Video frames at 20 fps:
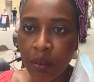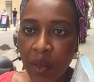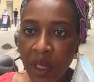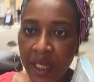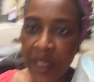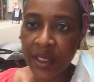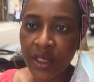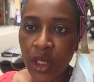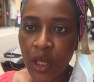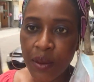
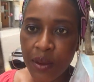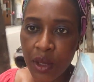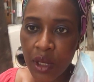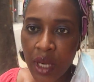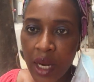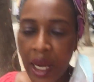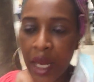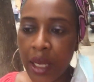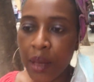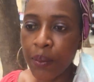Please
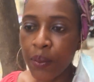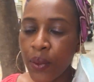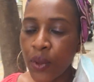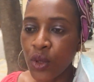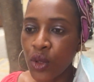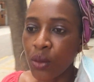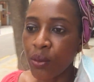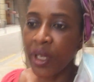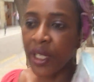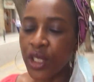subscribe
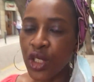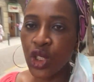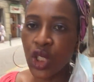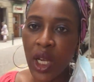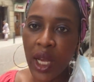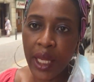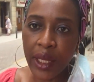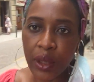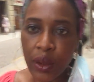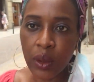to my
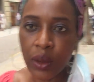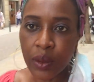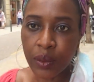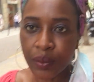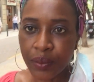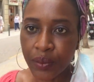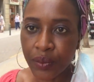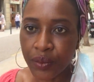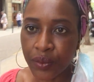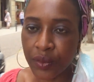channel
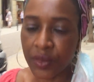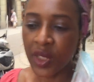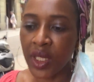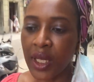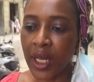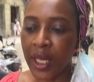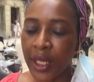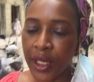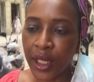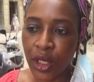
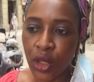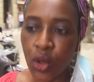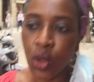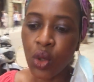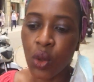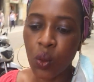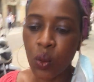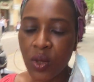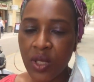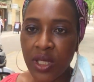at
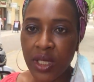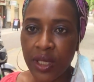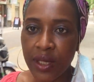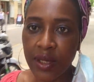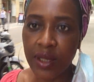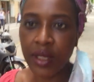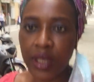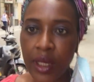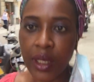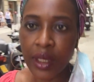Ikopu
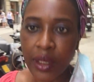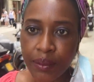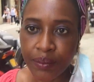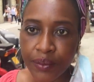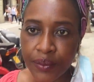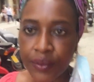CC.